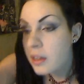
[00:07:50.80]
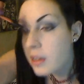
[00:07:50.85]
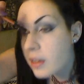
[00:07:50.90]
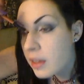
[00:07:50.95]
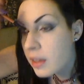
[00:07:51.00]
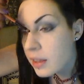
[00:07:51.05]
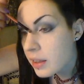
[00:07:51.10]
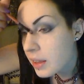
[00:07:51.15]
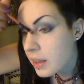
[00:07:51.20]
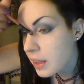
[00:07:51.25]

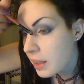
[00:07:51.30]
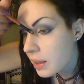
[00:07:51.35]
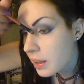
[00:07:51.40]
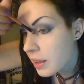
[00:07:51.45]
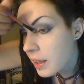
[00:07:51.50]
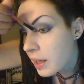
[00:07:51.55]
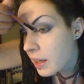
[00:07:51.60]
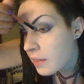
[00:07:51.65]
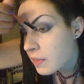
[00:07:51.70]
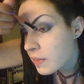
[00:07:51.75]
and like I
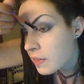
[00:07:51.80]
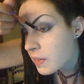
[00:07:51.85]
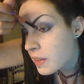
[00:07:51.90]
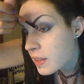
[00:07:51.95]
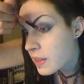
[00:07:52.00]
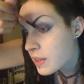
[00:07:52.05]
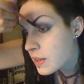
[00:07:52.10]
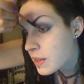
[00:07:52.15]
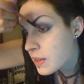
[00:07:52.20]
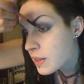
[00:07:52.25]
have
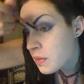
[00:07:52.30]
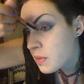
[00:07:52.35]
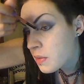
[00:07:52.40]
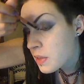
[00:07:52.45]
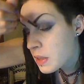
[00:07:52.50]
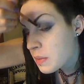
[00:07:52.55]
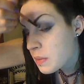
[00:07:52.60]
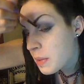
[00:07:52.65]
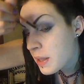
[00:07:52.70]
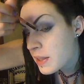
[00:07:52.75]
this
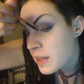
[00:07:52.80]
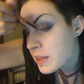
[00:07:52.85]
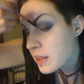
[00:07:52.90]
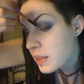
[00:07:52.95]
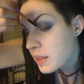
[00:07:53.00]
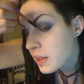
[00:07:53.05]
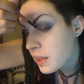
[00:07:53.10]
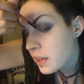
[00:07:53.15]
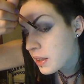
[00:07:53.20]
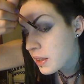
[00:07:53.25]
space in
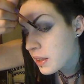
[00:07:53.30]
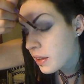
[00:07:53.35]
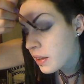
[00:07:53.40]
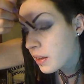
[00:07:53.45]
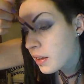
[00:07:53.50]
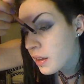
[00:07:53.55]
here,